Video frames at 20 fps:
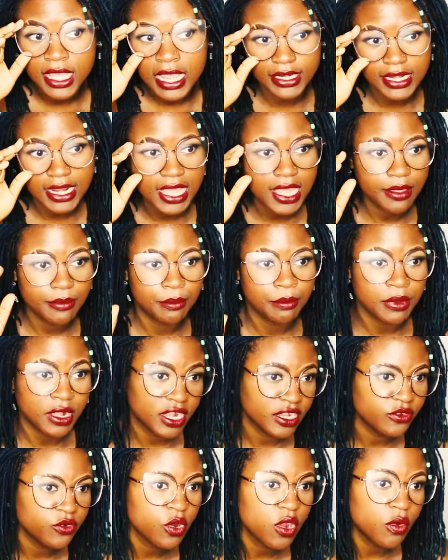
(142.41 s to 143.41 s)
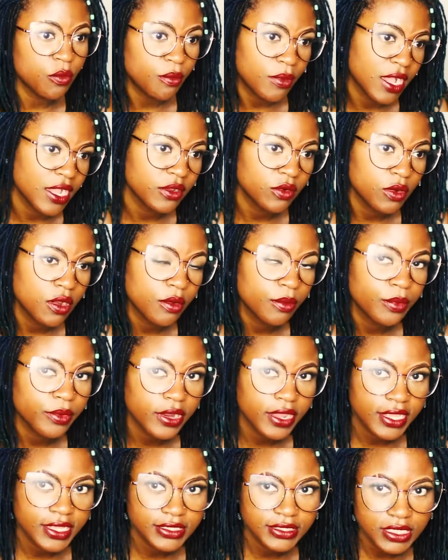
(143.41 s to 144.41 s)
not micro, micro
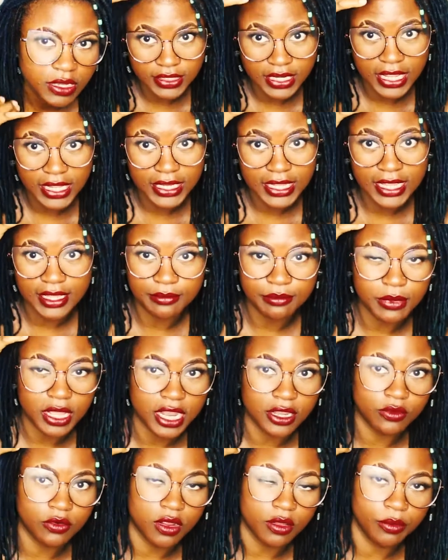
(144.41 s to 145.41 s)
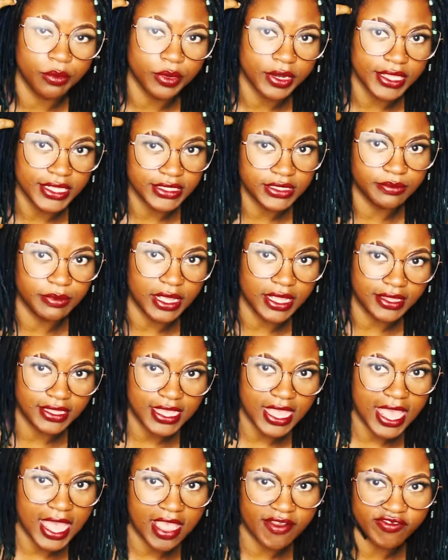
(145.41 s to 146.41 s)
braids, not like micro braids by
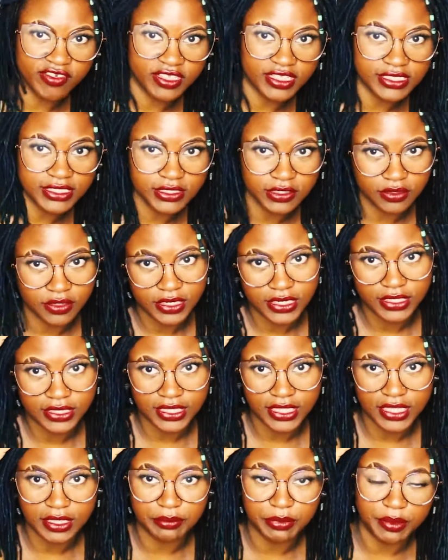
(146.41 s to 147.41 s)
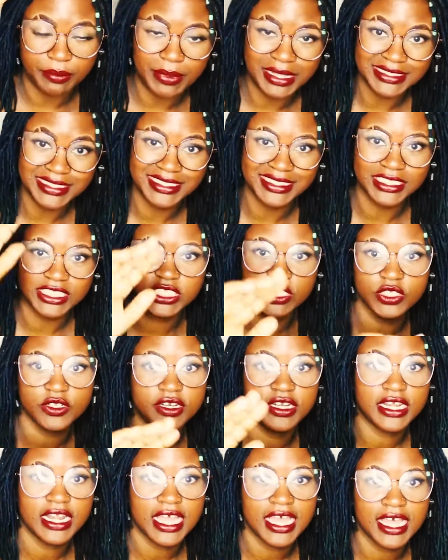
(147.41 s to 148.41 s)
the Africans or anything, but my sister
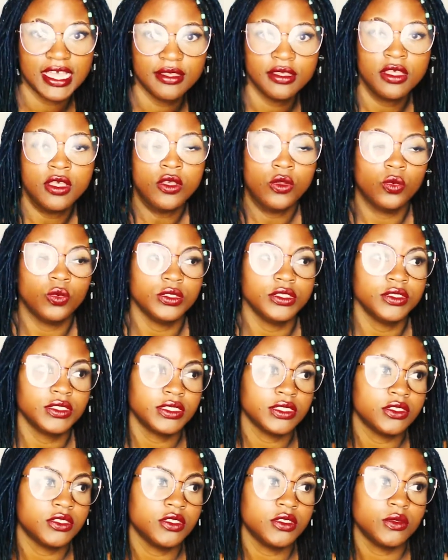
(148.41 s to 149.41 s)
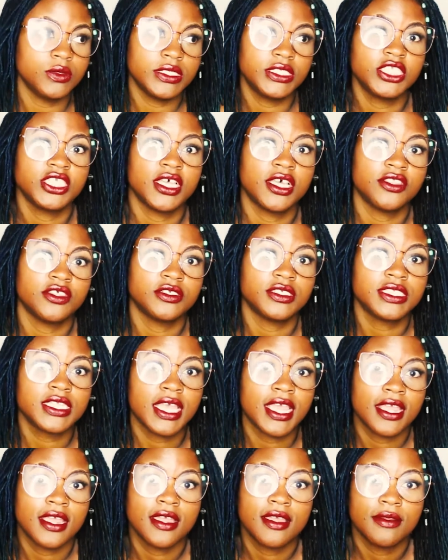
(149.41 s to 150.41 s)
and I, we used to do each other's
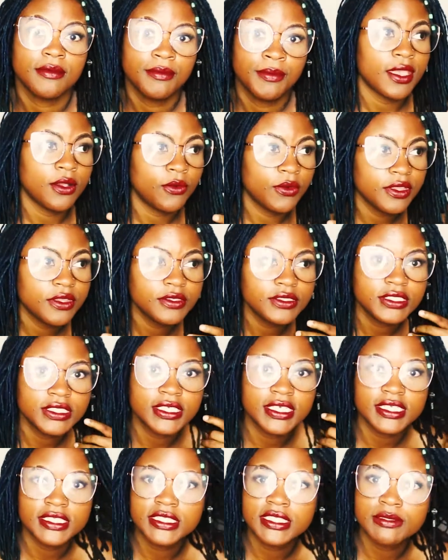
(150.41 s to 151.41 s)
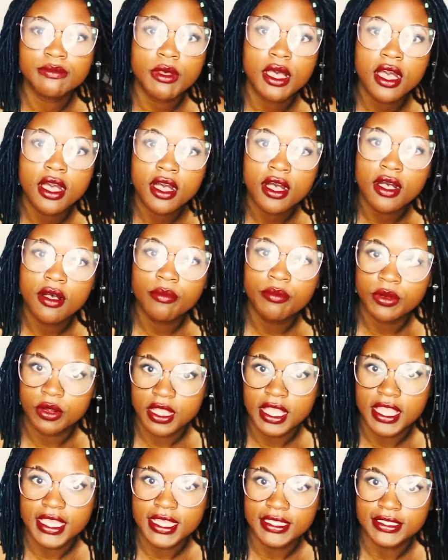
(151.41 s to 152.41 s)
hair and we used to get small
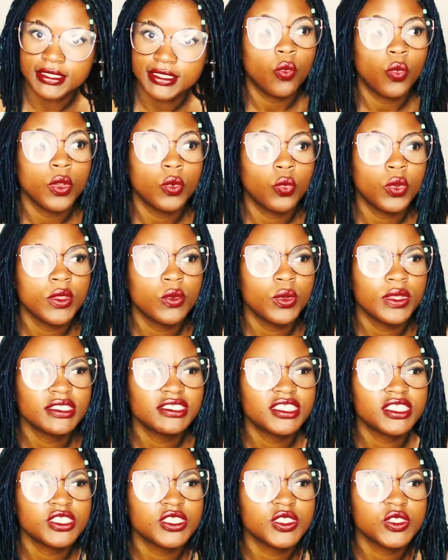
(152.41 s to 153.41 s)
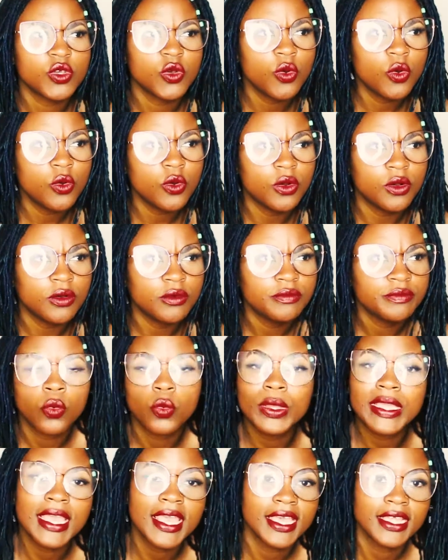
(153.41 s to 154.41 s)
braids. When we went to school,
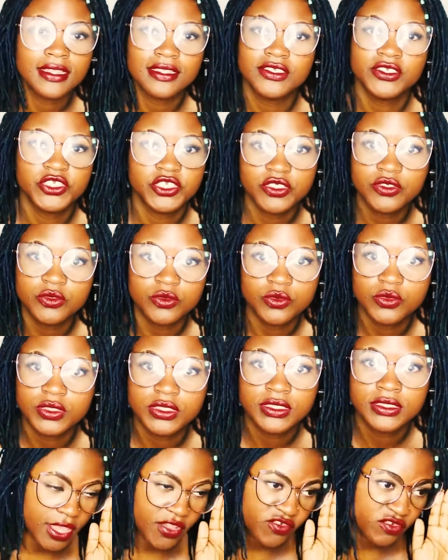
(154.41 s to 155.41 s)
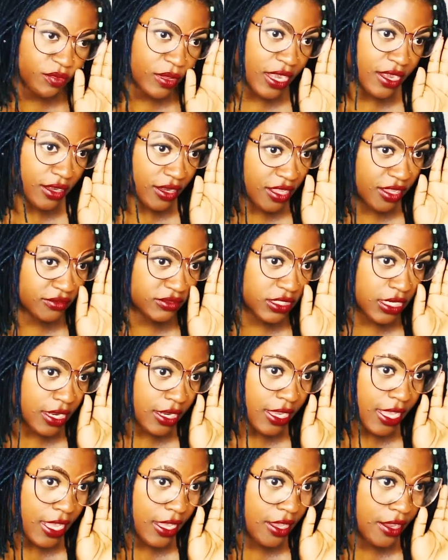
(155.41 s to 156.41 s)
we had the juice. Everybody loved
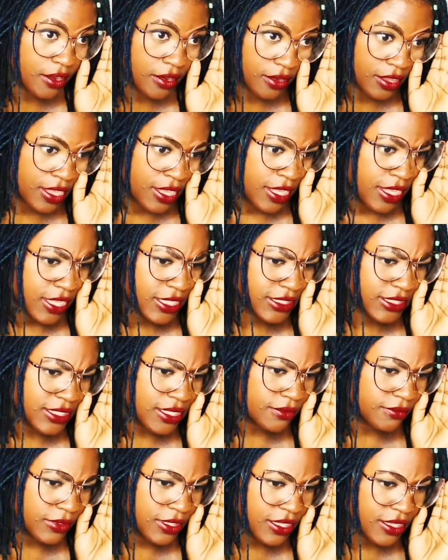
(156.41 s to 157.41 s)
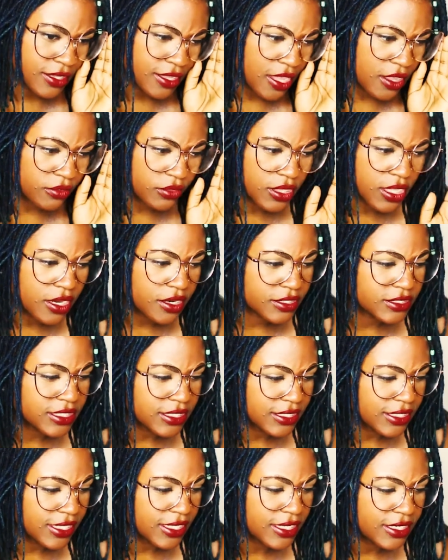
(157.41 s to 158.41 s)
our hair. It's something, If there's
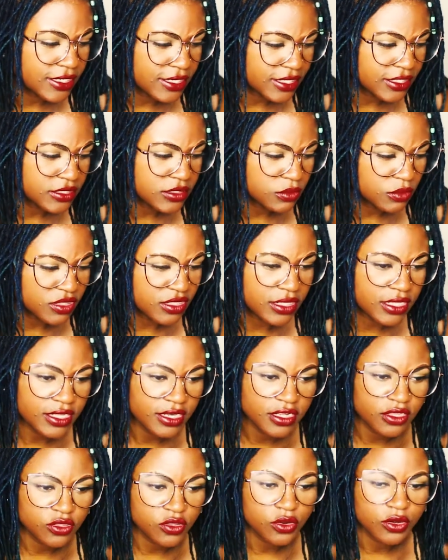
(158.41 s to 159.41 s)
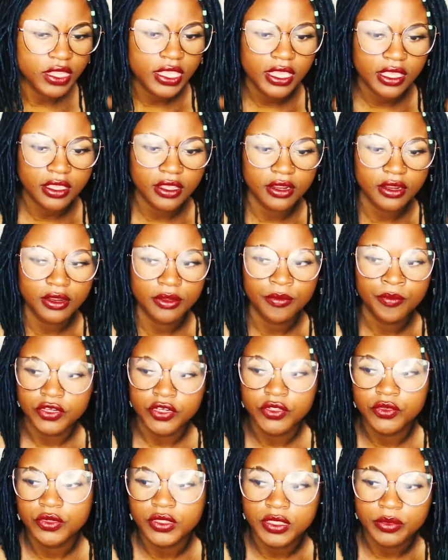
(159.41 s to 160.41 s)
a giddiness with getting your hair
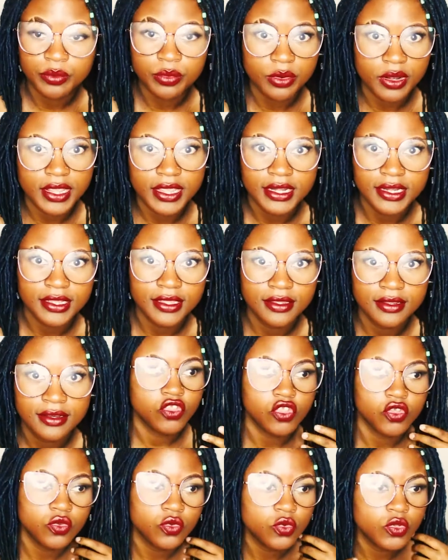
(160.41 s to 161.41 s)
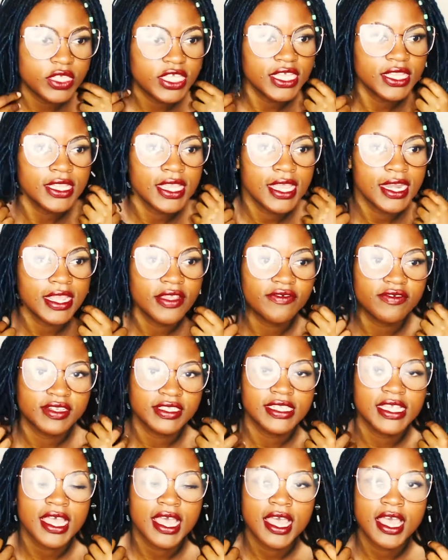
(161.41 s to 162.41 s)
newly braided. You get that every
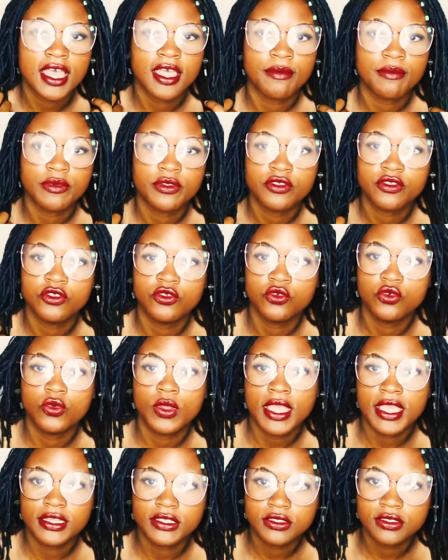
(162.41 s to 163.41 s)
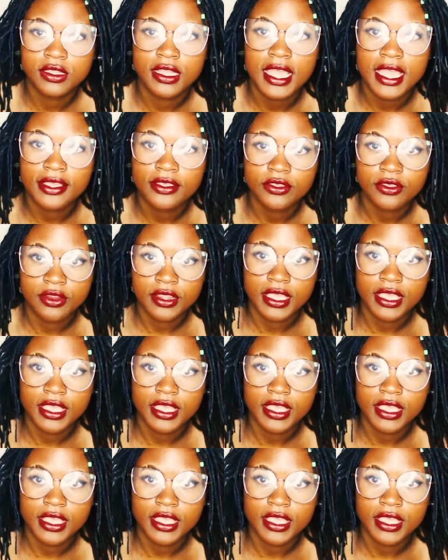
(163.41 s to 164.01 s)
time you interlock your